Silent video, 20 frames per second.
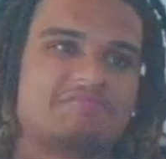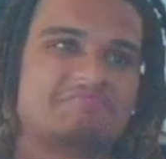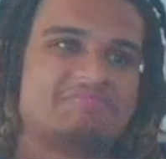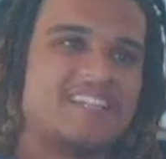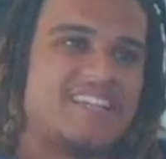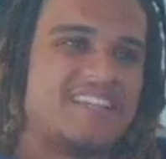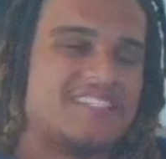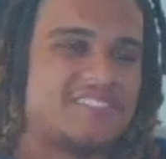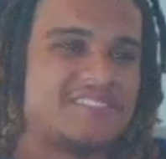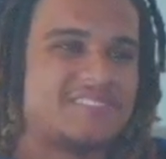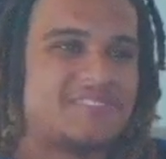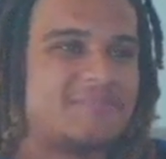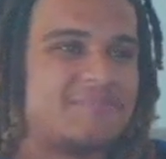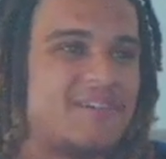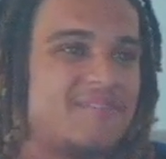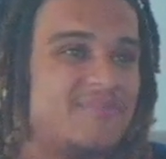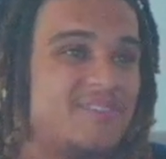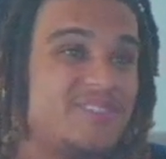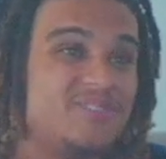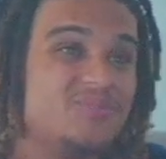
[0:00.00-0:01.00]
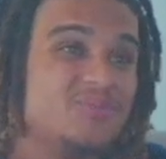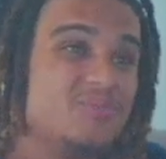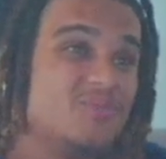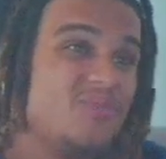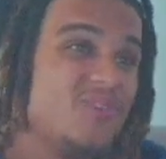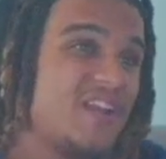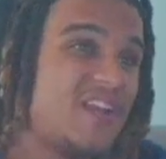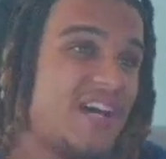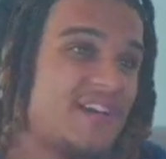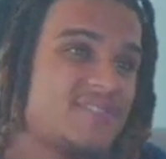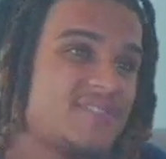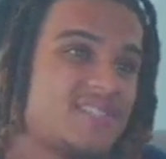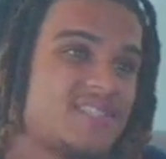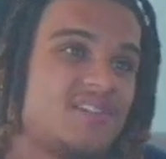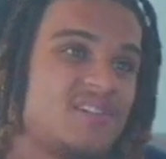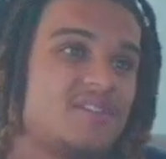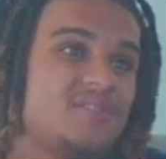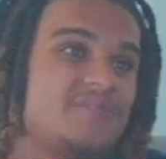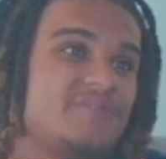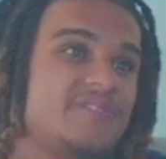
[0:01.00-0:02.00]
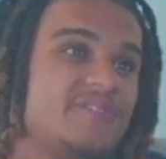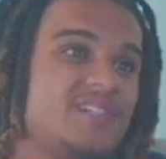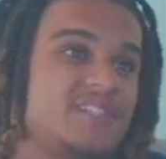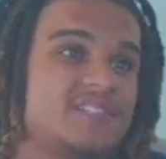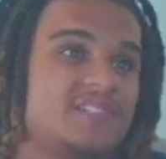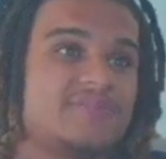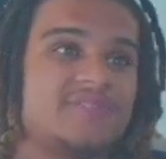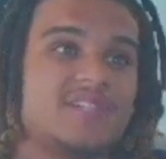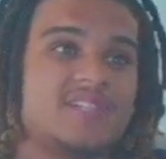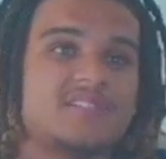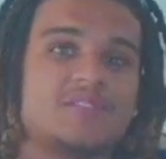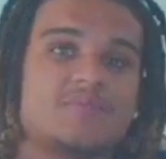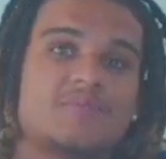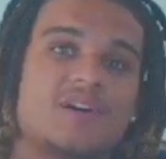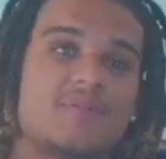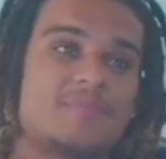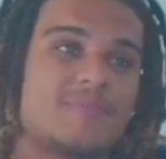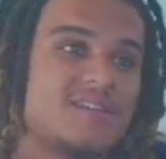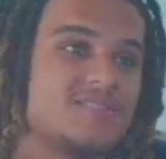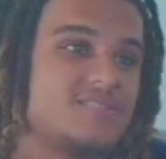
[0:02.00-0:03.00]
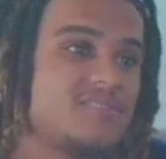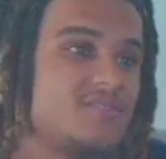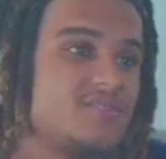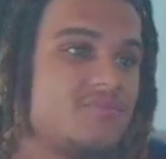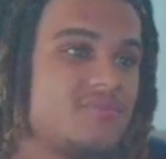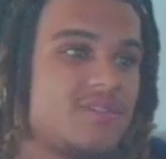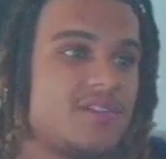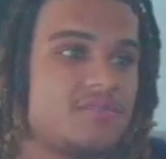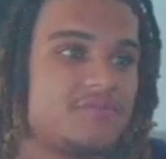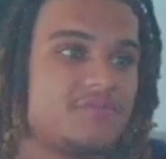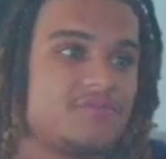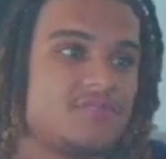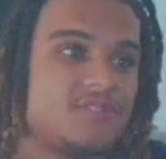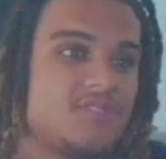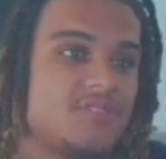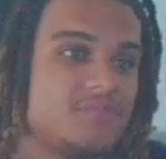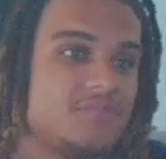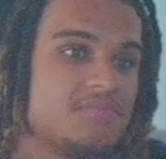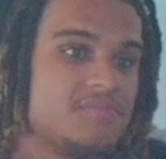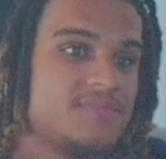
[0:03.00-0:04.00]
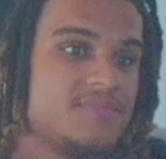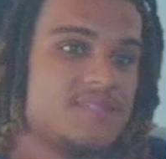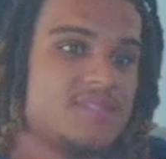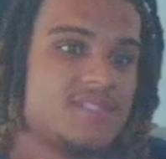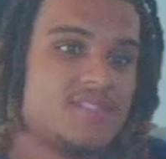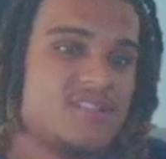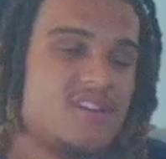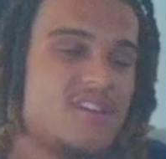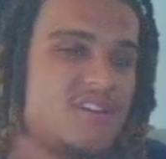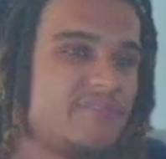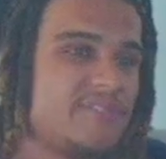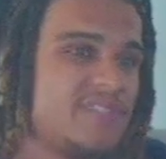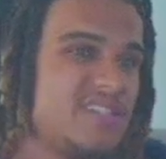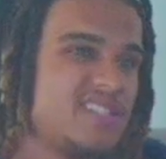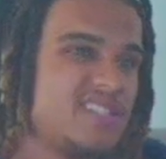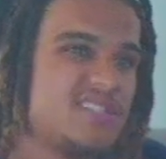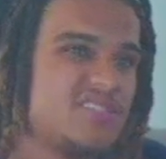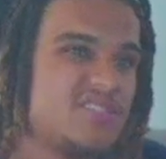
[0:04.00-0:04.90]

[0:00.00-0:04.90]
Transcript: just some other normal lifestyle things about Basel and where I'm from. So I think it's